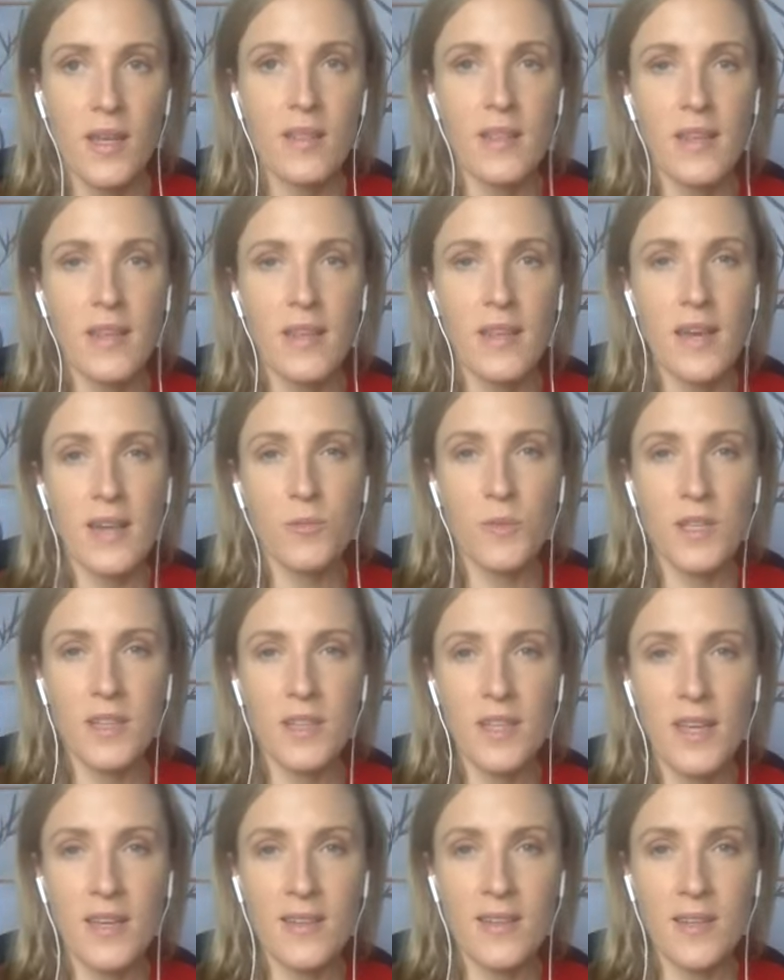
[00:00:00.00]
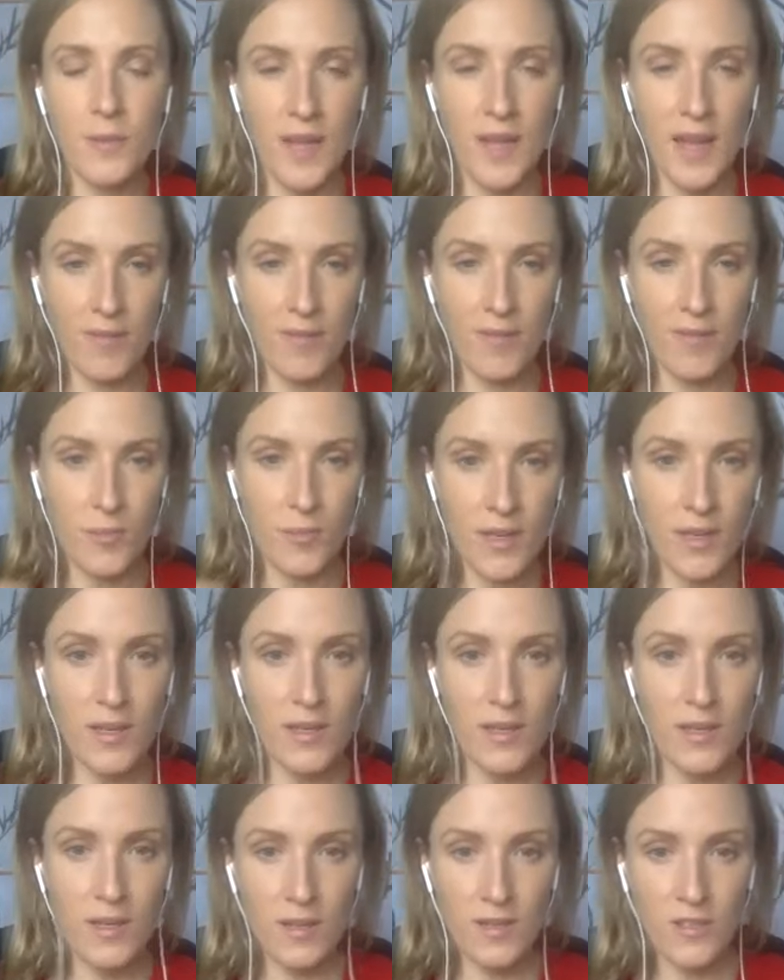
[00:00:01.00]
that we think that we have to be
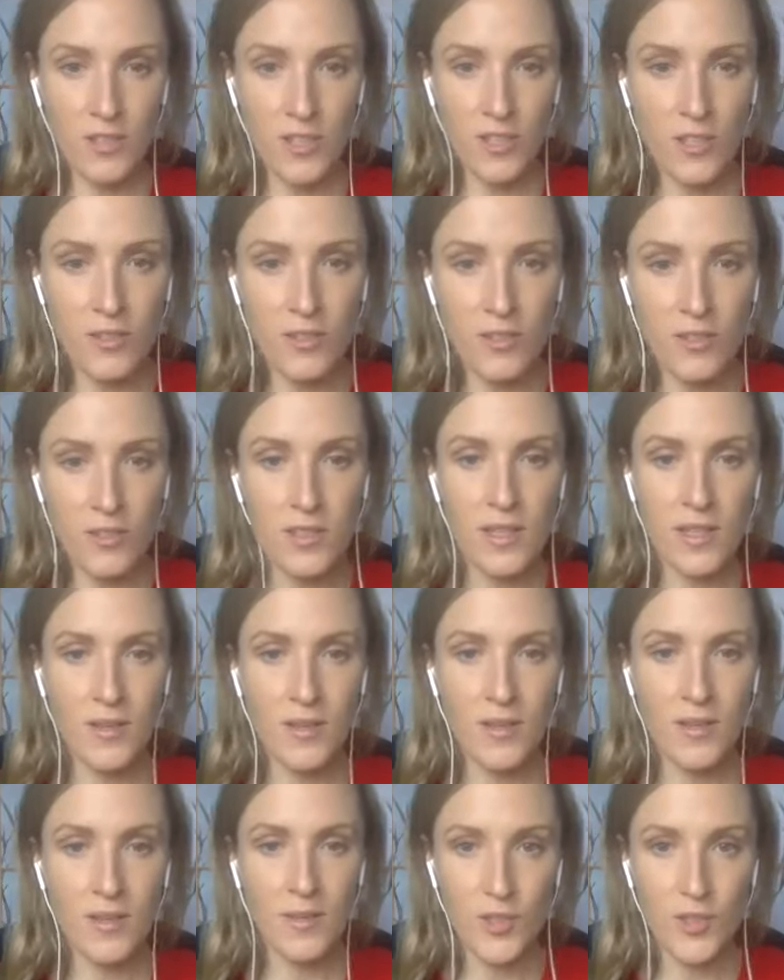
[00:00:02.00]
continuously